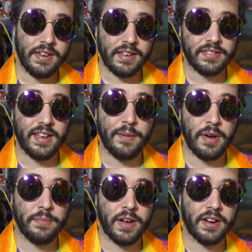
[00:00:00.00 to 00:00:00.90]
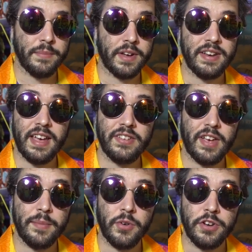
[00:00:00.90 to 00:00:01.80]
Next time on Manga Mondays,
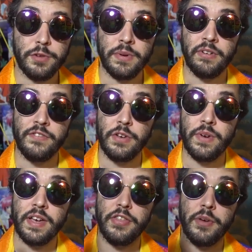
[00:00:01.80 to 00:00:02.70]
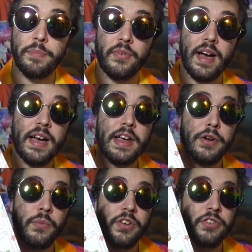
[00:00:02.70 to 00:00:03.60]
I'm going to be reviewing The Bride
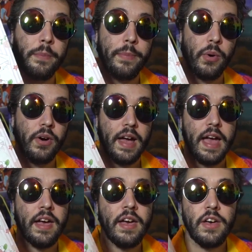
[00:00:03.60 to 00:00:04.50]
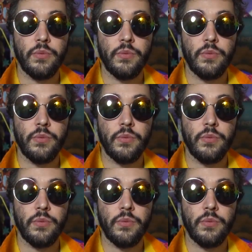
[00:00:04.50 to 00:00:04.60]
Was a Boy,